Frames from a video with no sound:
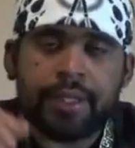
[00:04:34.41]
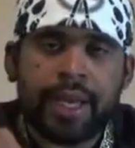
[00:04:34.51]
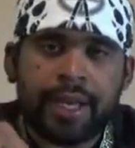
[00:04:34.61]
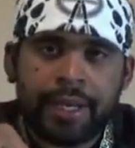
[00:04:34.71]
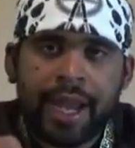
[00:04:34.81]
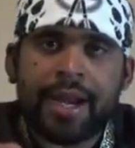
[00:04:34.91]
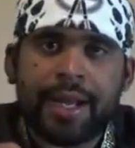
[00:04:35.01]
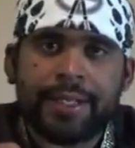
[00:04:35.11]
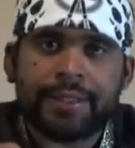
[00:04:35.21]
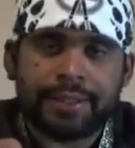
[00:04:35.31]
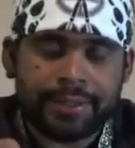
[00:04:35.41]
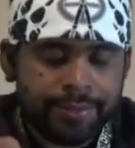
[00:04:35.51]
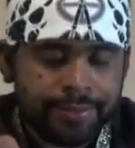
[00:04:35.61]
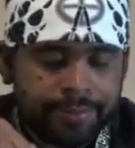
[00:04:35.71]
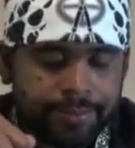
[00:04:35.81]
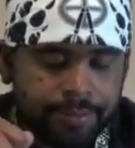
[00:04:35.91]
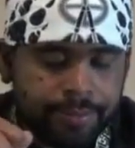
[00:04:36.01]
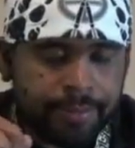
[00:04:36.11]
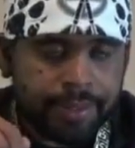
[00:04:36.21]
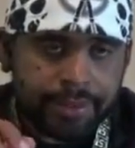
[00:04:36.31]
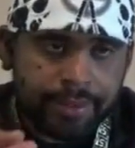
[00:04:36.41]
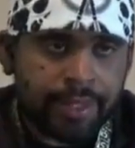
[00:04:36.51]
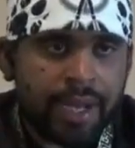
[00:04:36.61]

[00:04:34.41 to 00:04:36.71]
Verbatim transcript: the Gadites, which